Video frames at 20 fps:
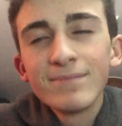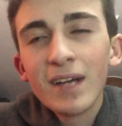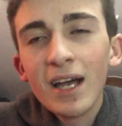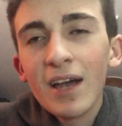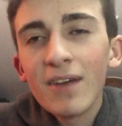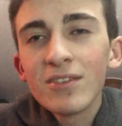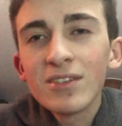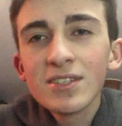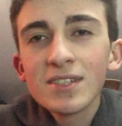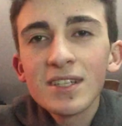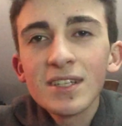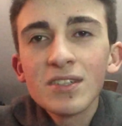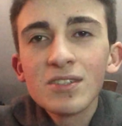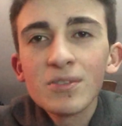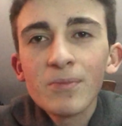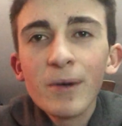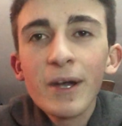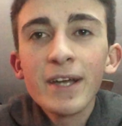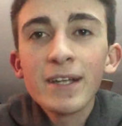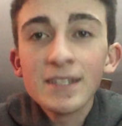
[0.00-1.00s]
Obviously,
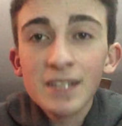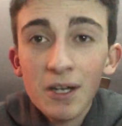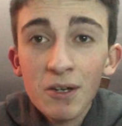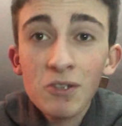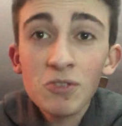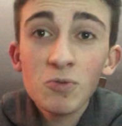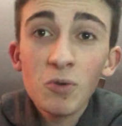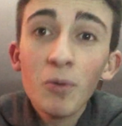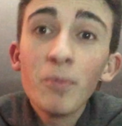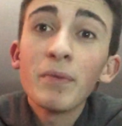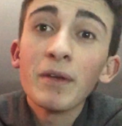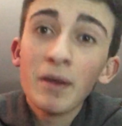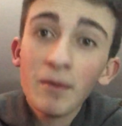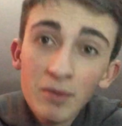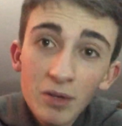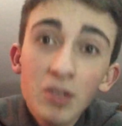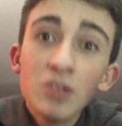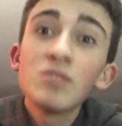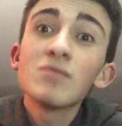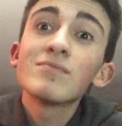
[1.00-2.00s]
Tobias Harris won't be
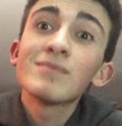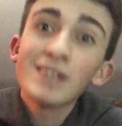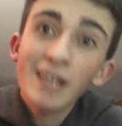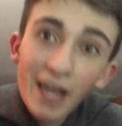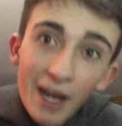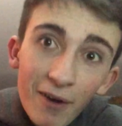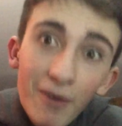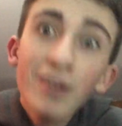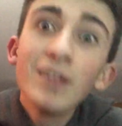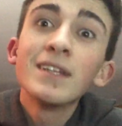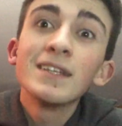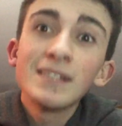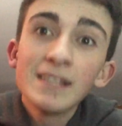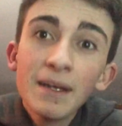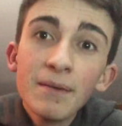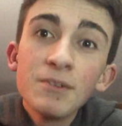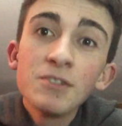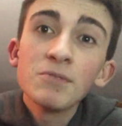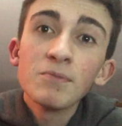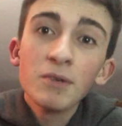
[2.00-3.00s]
able to carry the
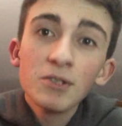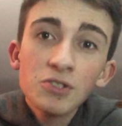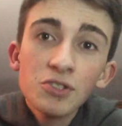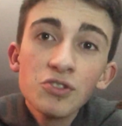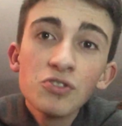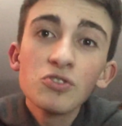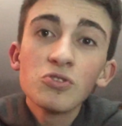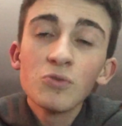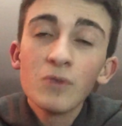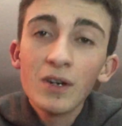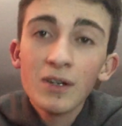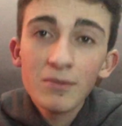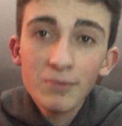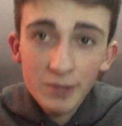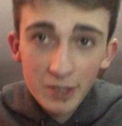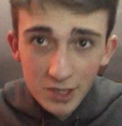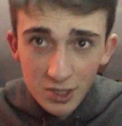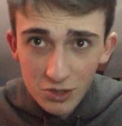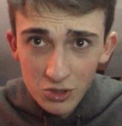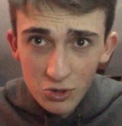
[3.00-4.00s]
team as much as Joel,
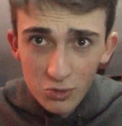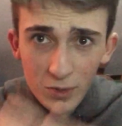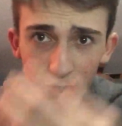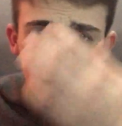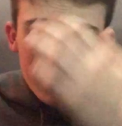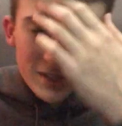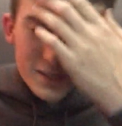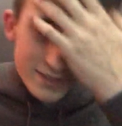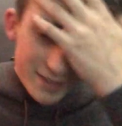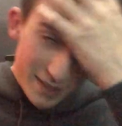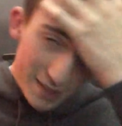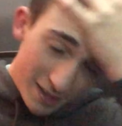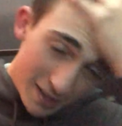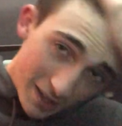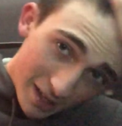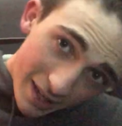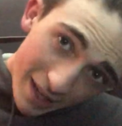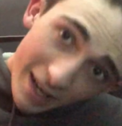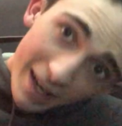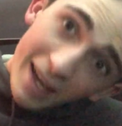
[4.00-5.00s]
because Joel is
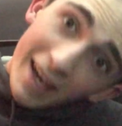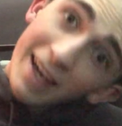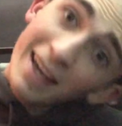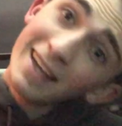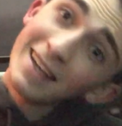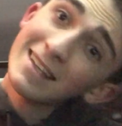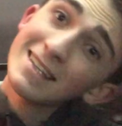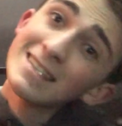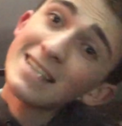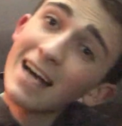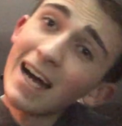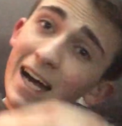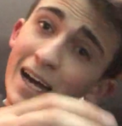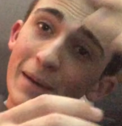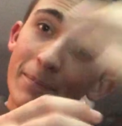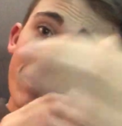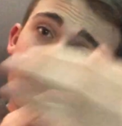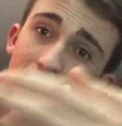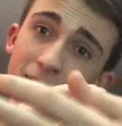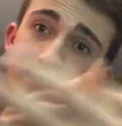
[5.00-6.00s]
a
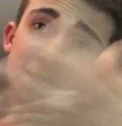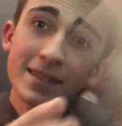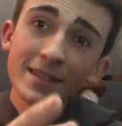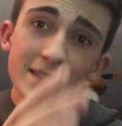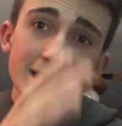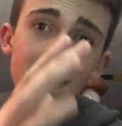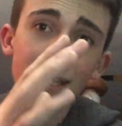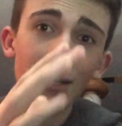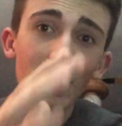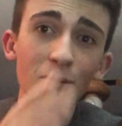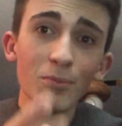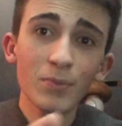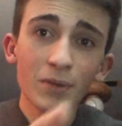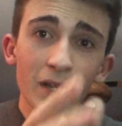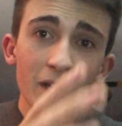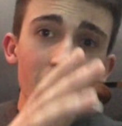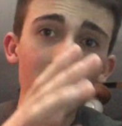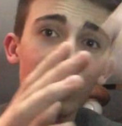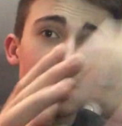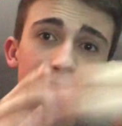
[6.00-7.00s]
top-tier
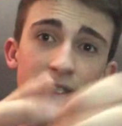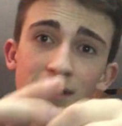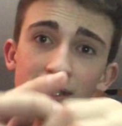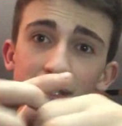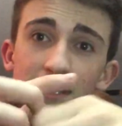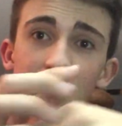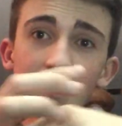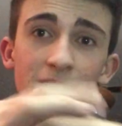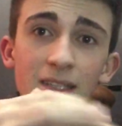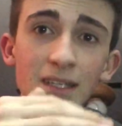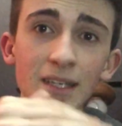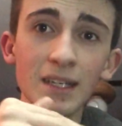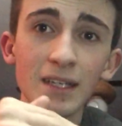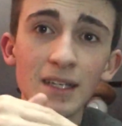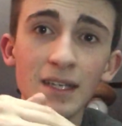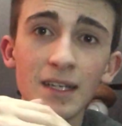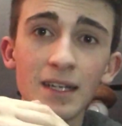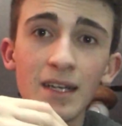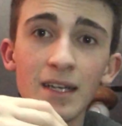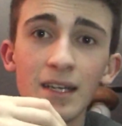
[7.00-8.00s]
player in this league,
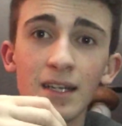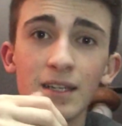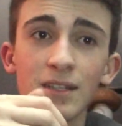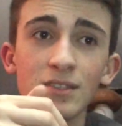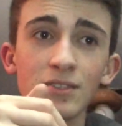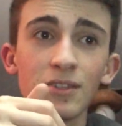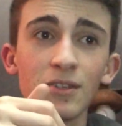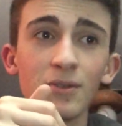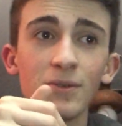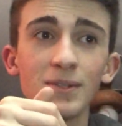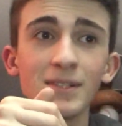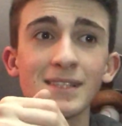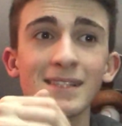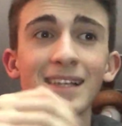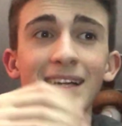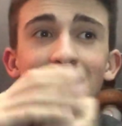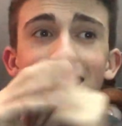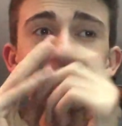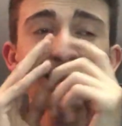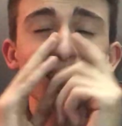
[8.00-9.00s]
so it's
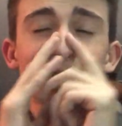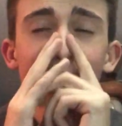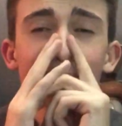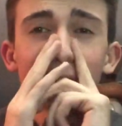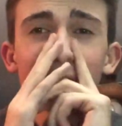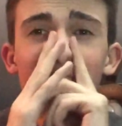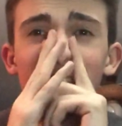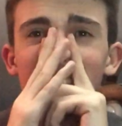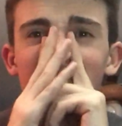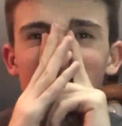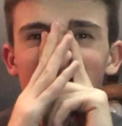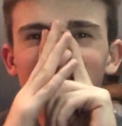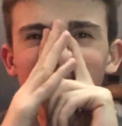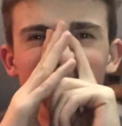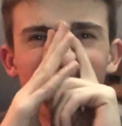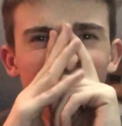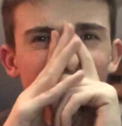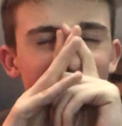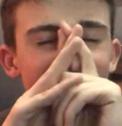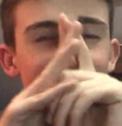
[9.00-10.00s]
not going to be,
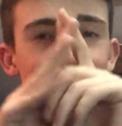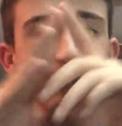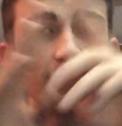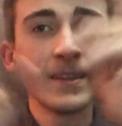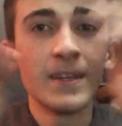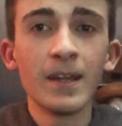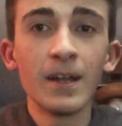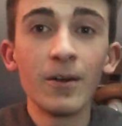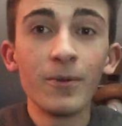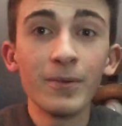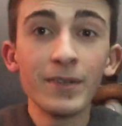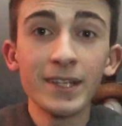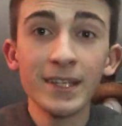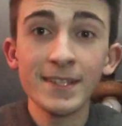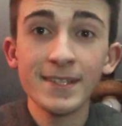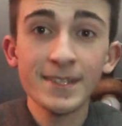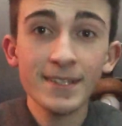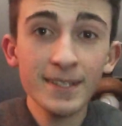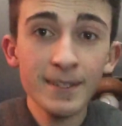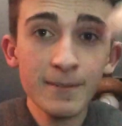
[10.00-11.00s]
you know,
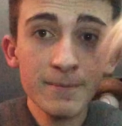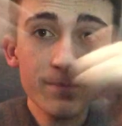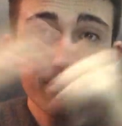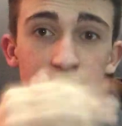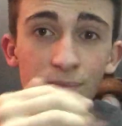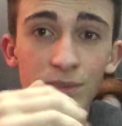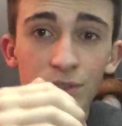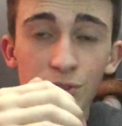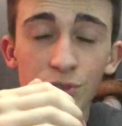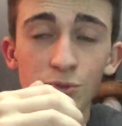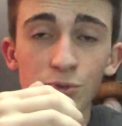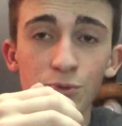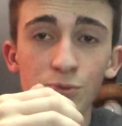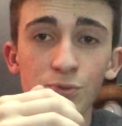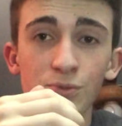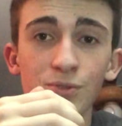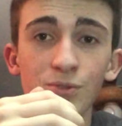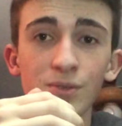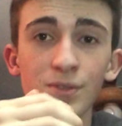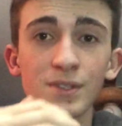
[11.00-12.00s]
easy
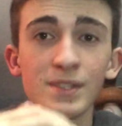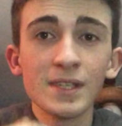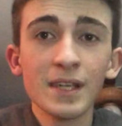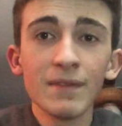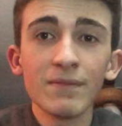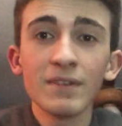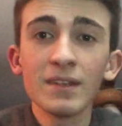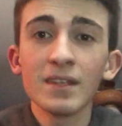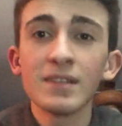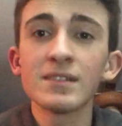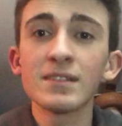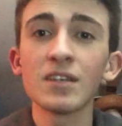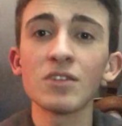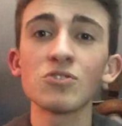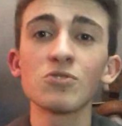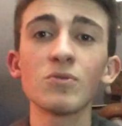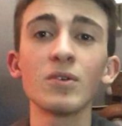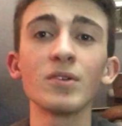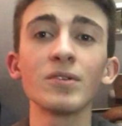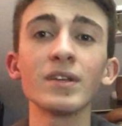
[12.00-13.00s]
to do the same things that
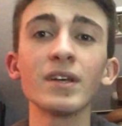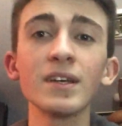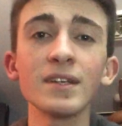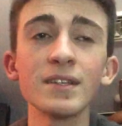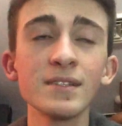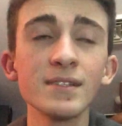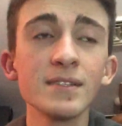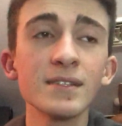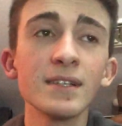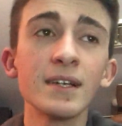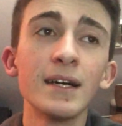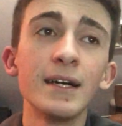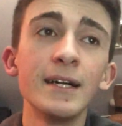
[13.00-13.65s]
Joel does.